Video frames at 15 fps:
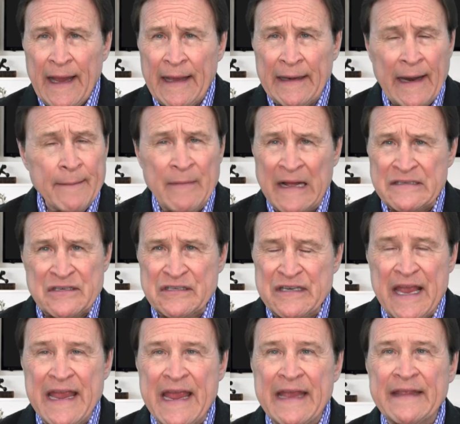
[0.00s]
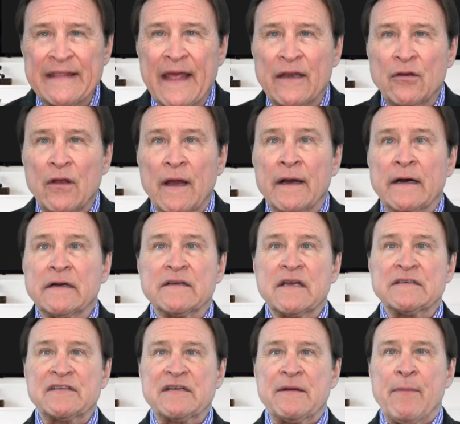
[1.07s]
and I'm not saying that
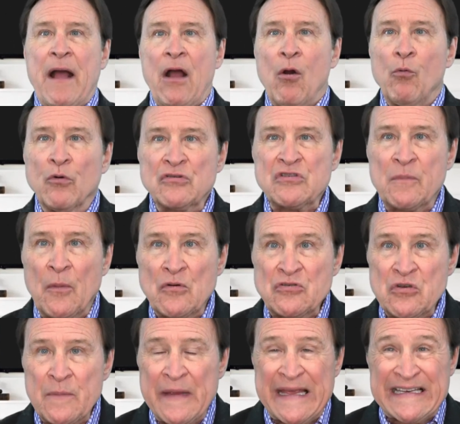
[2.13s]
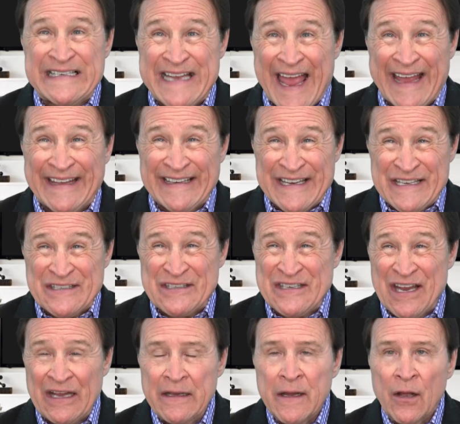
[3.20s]
somehow we're supposed to be
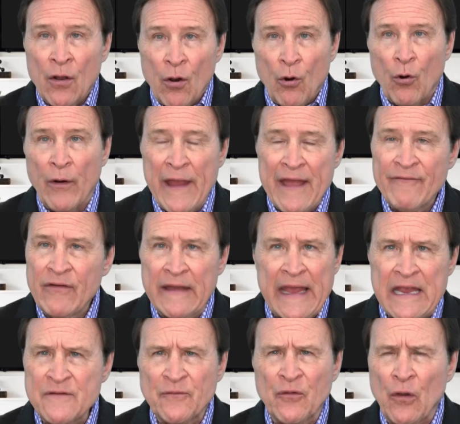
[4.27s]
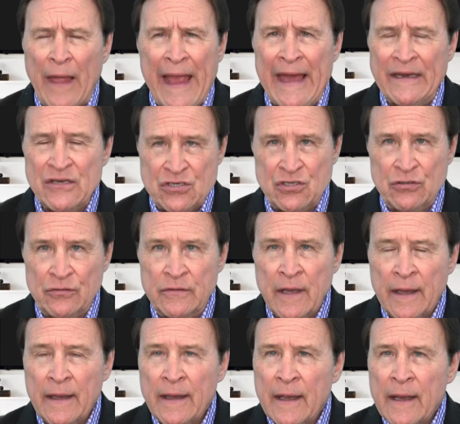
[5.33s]
antagonistic or have a hateful attitude.
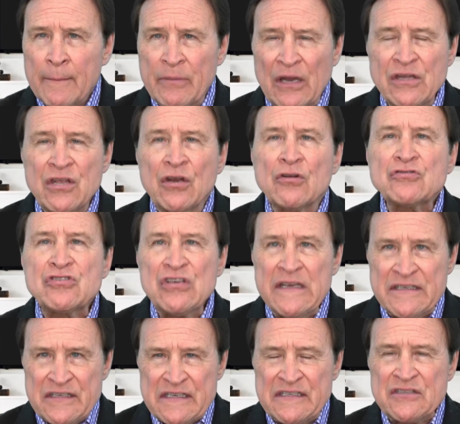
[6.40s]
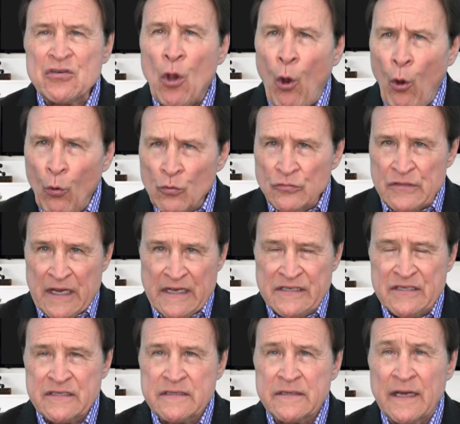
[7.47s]
But you know, Jesus told
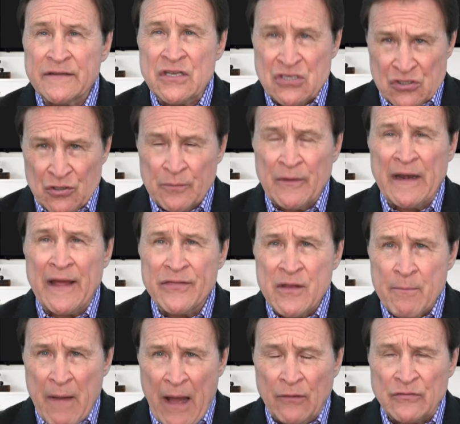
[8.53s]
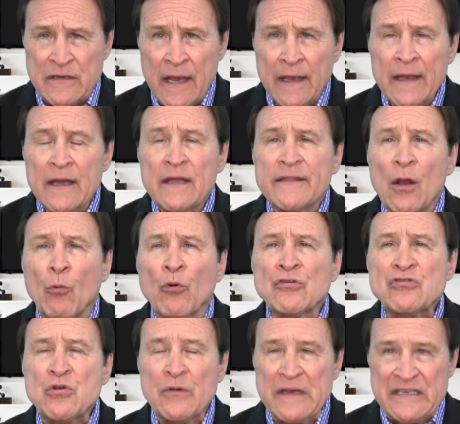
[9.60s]
us in the Sermon on the Mount that
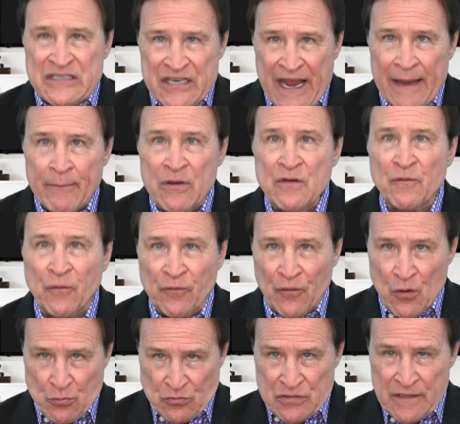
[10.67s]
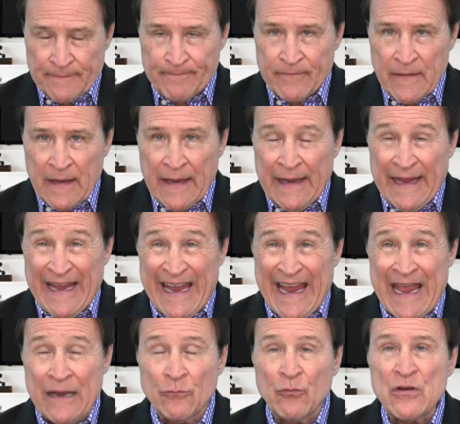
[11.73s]
we're to examine fruit.
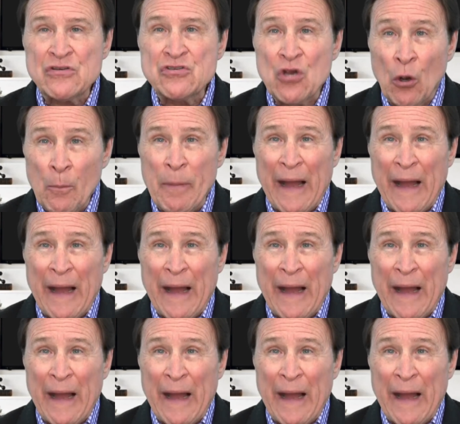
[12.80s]
And when Joe